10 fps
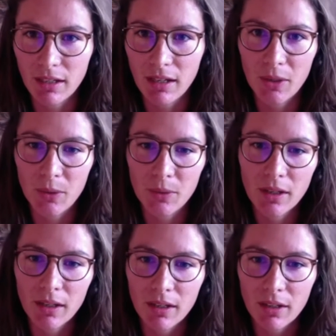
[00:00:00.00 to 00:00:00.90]
How
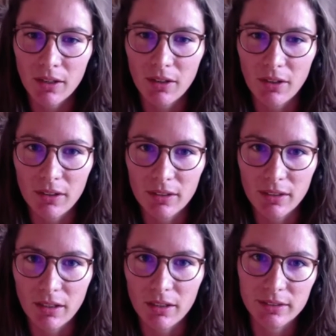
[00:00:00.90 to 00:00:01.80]

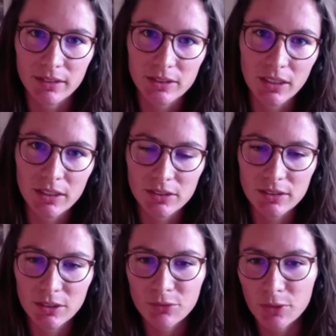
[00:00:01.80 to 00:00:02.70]
are these challenges
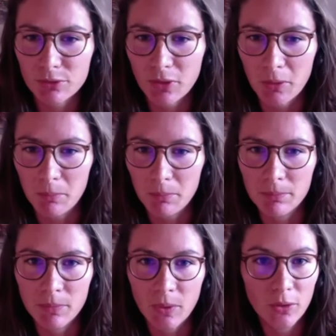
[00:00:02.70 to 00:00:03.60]
different from
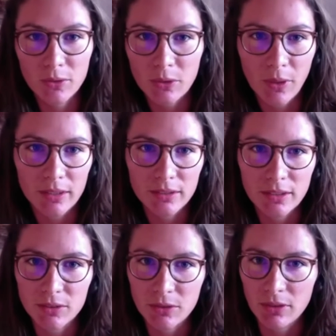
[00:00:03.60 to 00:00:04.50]
other
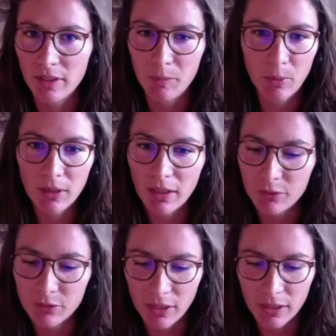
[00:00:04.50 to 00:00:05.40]
crises or
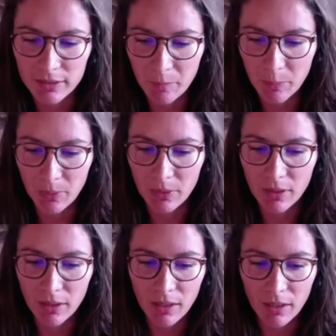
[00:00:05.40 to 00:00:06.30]
Ebola, for example?
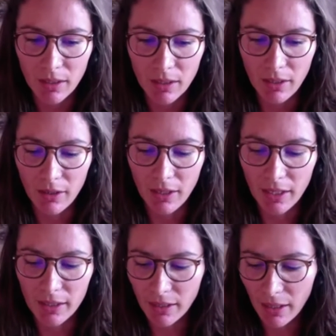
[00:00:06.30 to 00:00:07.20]

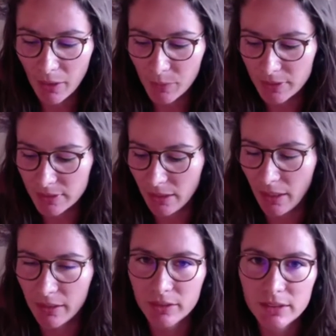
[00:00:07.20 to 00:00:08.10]
And how is the
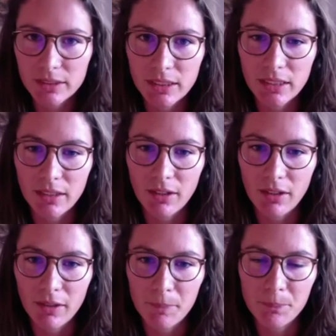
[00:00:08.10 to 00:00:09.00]
IRC
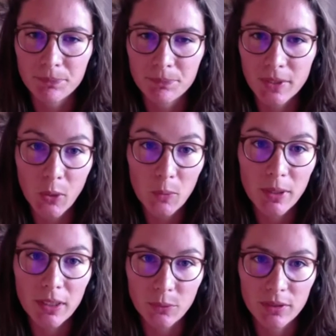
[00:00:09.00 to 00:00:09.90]

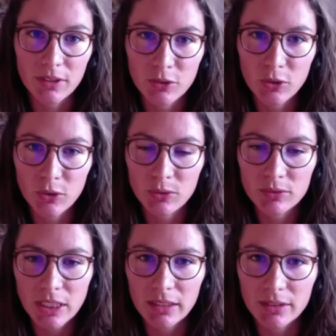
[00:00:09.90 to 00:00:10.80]
coping with these new
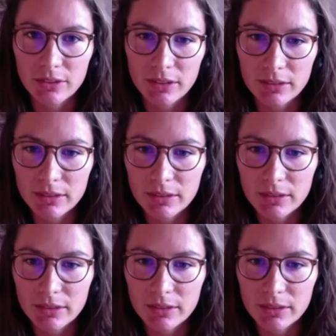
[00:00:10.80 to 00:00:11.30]
challenges?